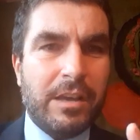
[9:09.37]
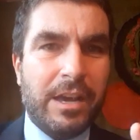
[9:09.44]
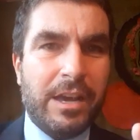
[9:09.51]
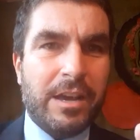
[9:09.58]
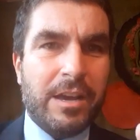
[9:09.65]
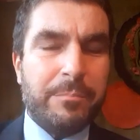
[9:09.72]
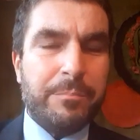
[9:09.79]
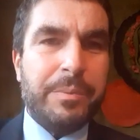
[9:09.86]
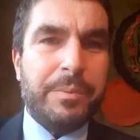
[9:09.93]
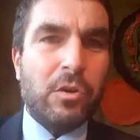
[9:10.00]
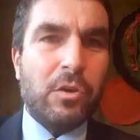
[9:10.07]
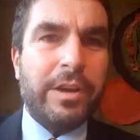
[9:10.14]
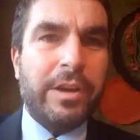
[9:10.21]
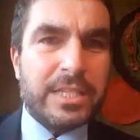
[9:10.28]

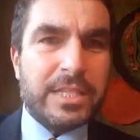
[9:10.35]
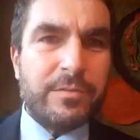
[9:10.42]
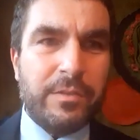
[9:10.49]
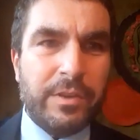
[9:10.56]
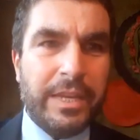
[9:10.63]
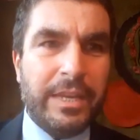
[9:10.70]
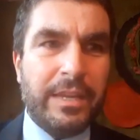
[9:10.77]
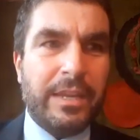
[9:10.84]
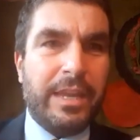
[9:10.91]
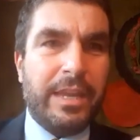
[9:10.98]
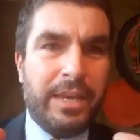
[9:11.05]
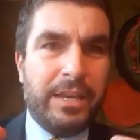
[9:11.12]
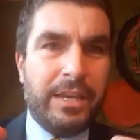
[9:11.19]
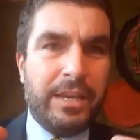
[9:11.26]
Bitcoin SV
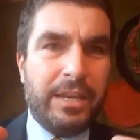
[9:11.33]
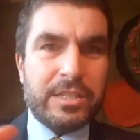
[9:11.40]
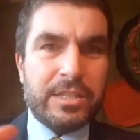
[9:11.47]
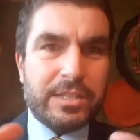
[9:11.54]
in its